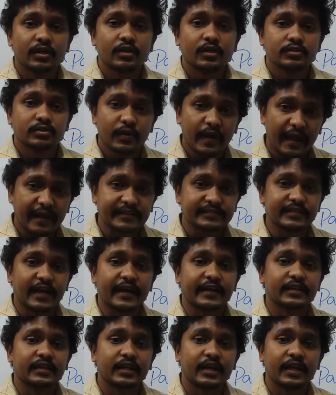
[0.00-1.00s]
So
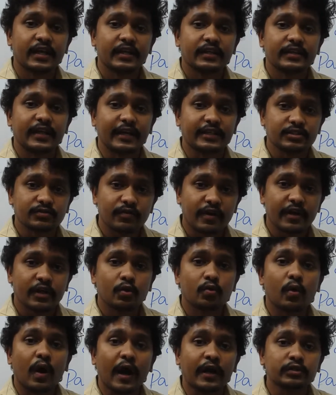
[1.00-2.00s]
exactly that's why you
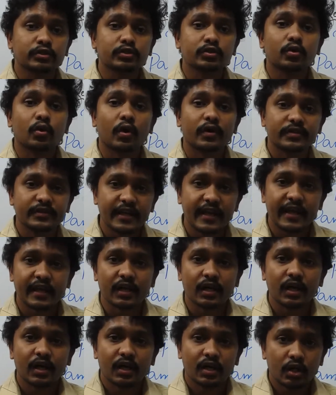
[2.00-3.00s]
want to go
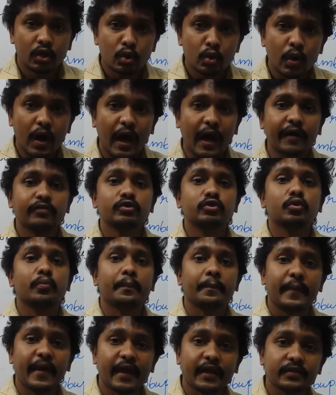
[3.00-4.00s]
there. You have to
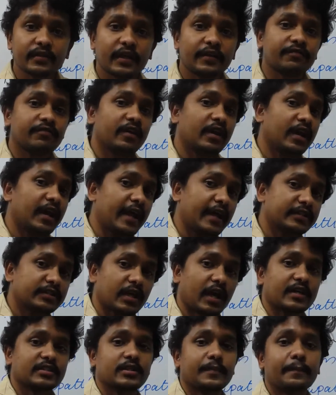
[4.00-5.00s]
make that village
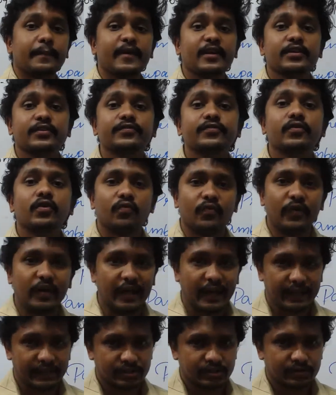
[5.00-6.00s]
as a peaceful
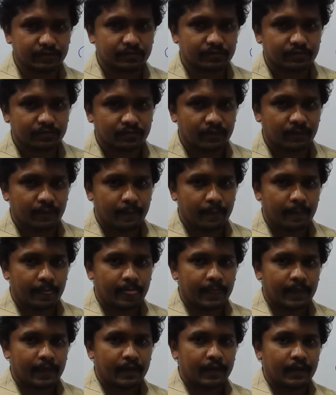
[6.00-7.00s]
village.
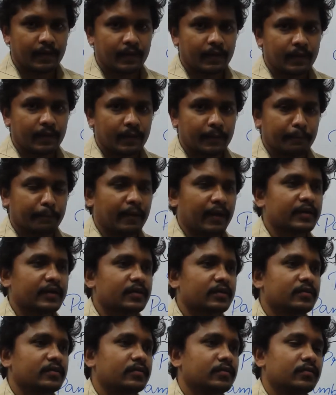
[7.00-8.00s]

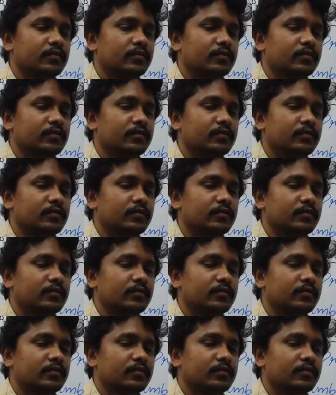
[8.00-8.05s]
But